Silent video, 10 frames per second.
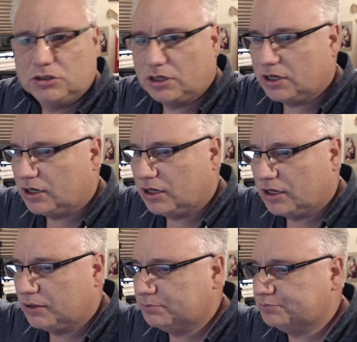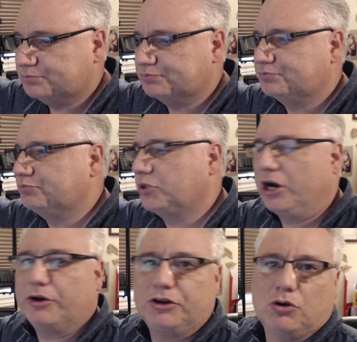
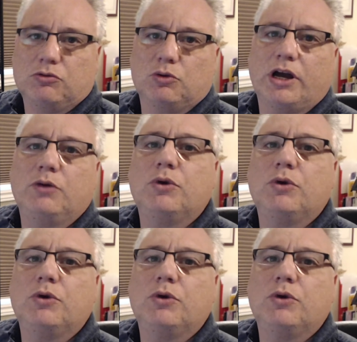Priority Override,